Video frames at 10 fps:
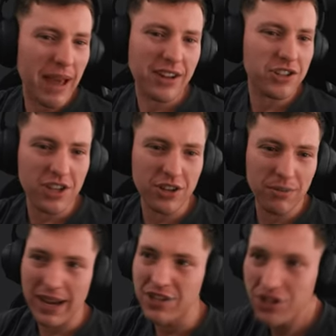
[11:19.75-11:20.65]
than Man City
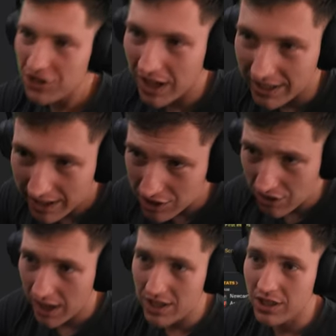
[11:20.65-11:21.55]
or Manchester United. That's
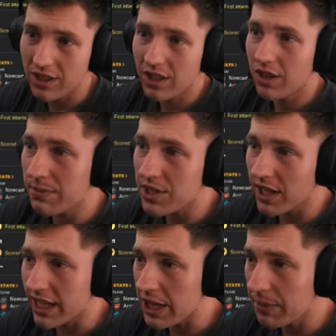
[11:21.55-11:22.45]
crazy. William
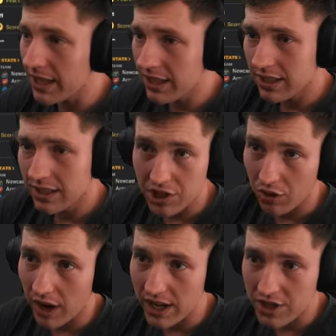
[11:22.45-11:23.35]
Saliba, that's a
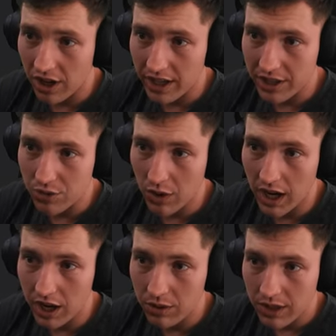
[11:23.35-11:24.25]
great signing as
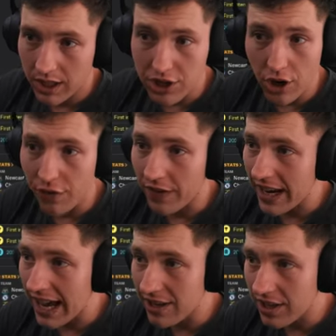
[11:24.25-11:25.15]
well. Enzo
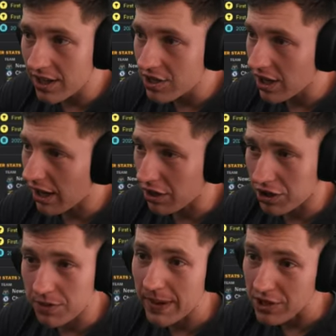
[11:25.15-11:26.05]
Fernandez, an
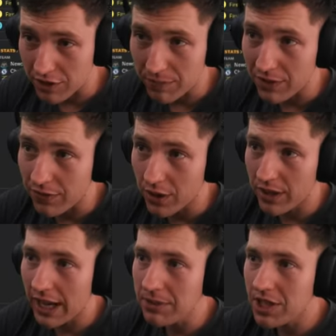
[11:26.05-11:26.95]
expensive
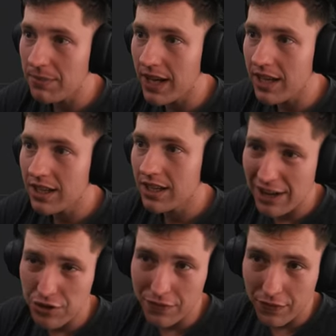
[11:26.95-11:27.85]
midfielder. How much they pay?
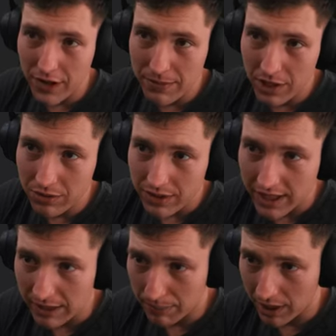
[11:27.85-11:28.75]
103 mil?
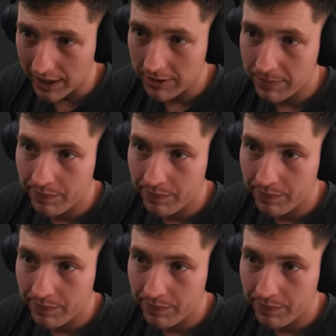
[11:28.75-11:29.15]
Yeah, brilliant.